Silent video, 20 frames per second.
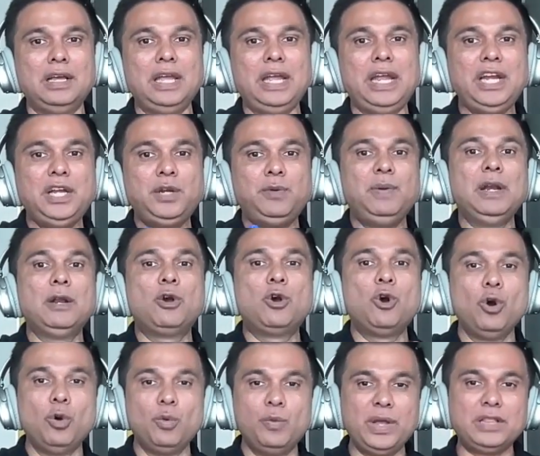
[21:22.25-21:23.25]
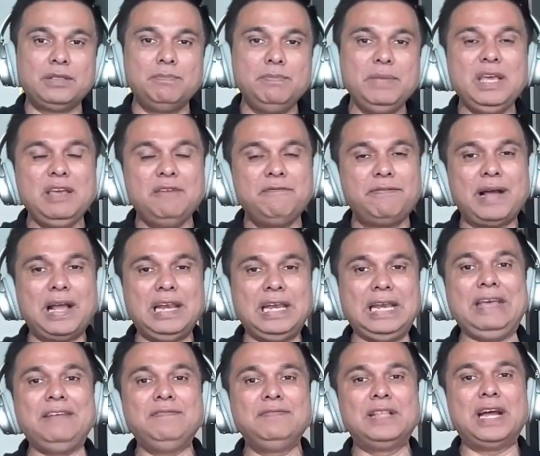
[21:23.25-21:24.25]
It will go with me if I
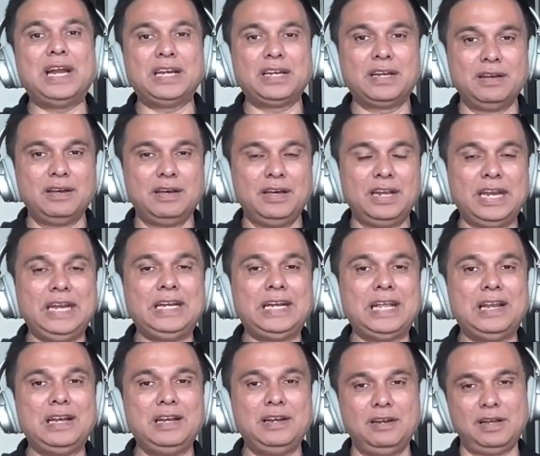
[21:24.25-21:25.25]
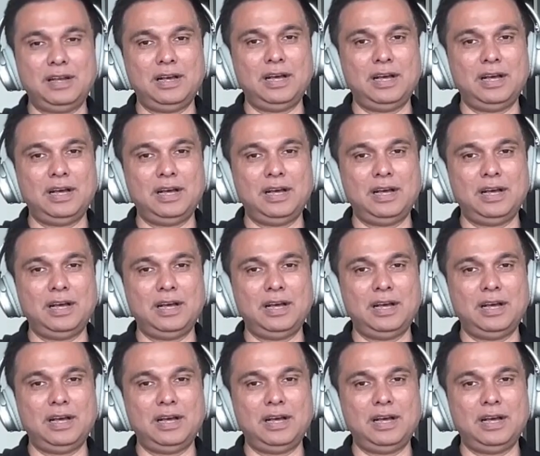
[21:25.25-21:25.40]
leave that retail